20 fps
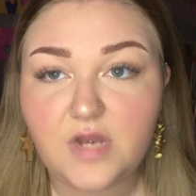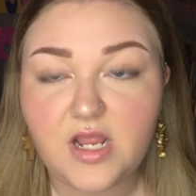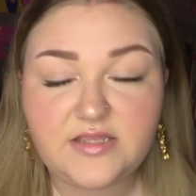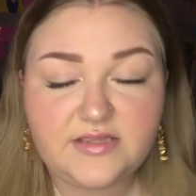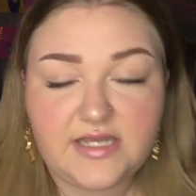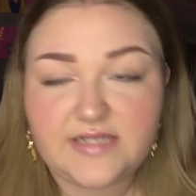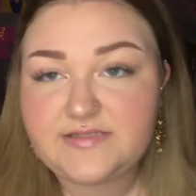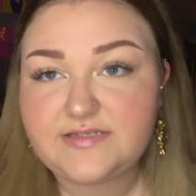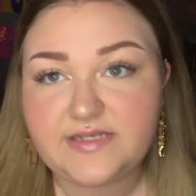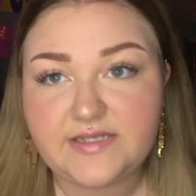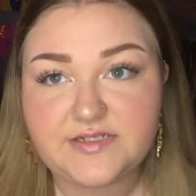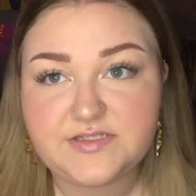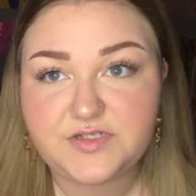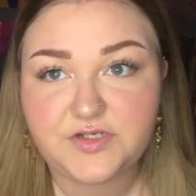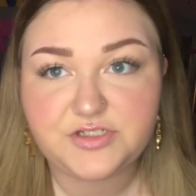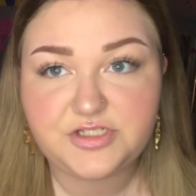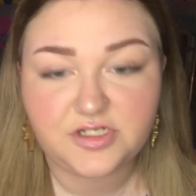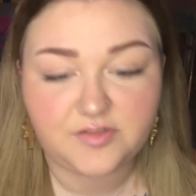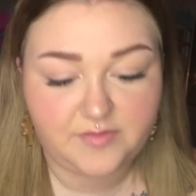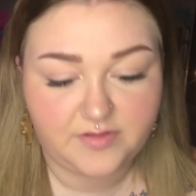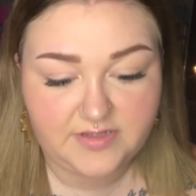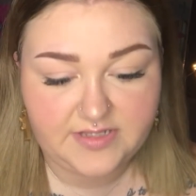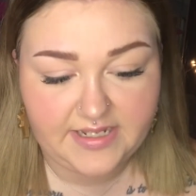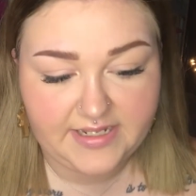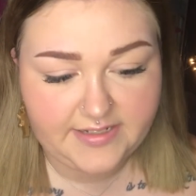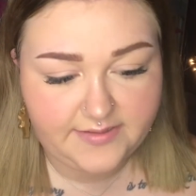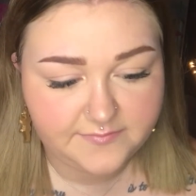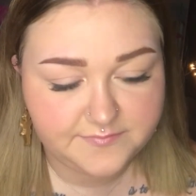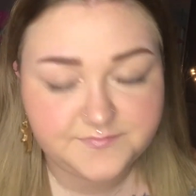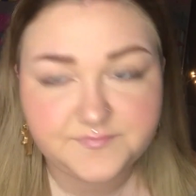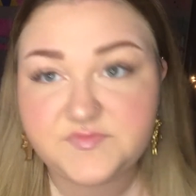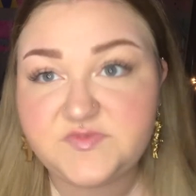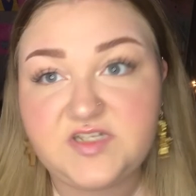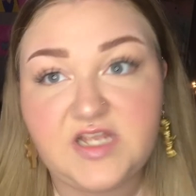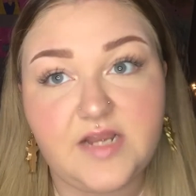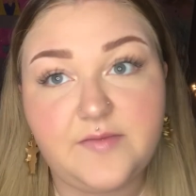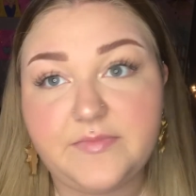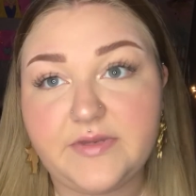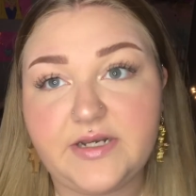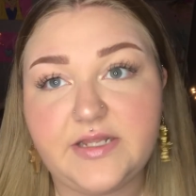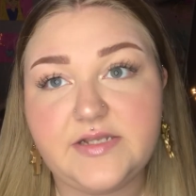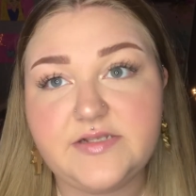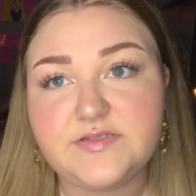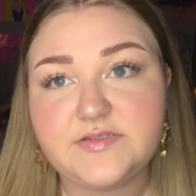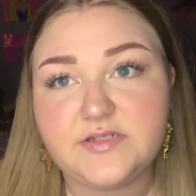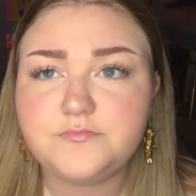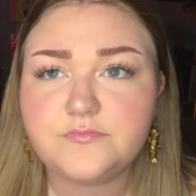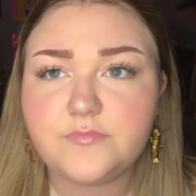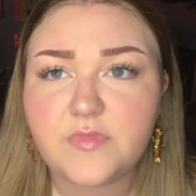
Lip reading: And that's it. So it took me like 10 minutes.